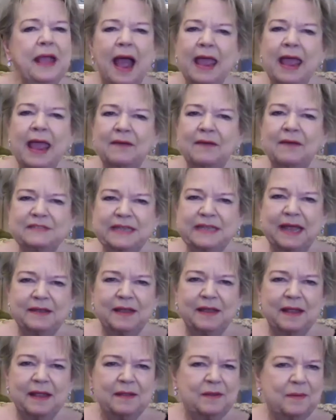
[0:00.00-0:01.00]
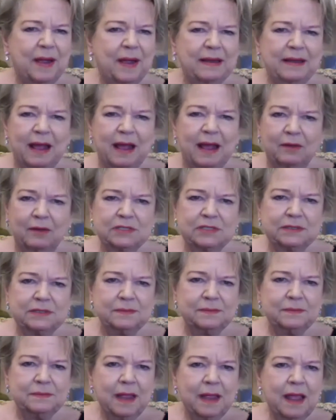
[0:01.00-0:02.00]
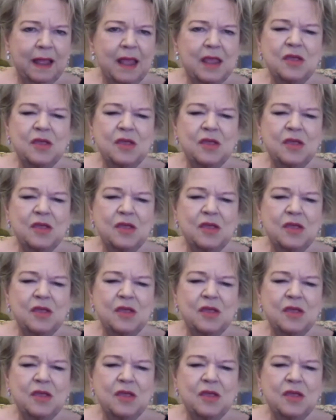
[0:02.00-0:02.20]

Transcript: have said to my tellers, you know,